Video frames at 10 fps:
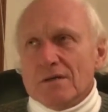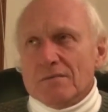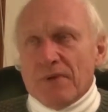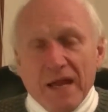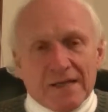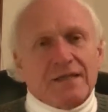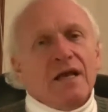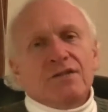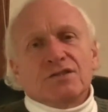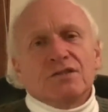pay
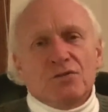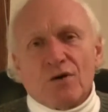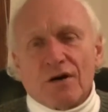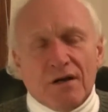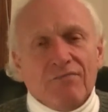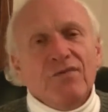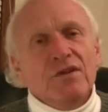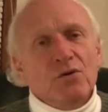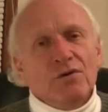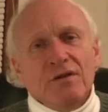attention to our
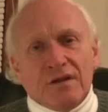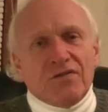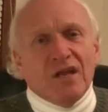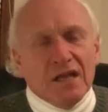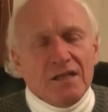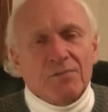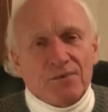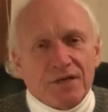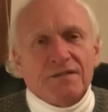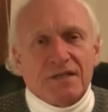inventory, the thing that
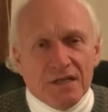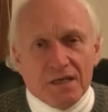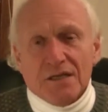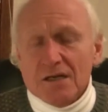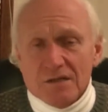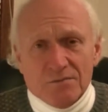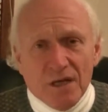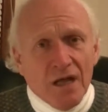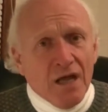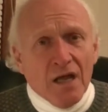brings the income?
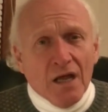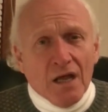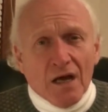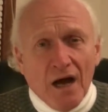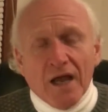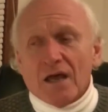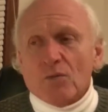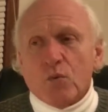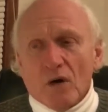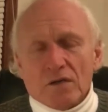I
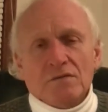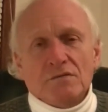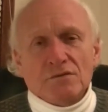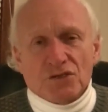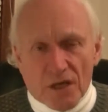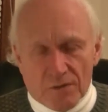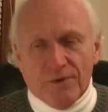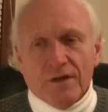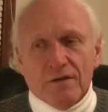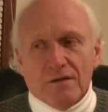had one
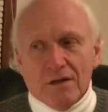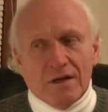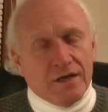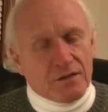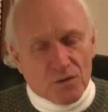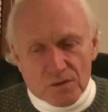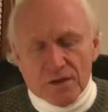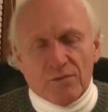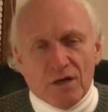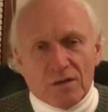gentleman, and I told him all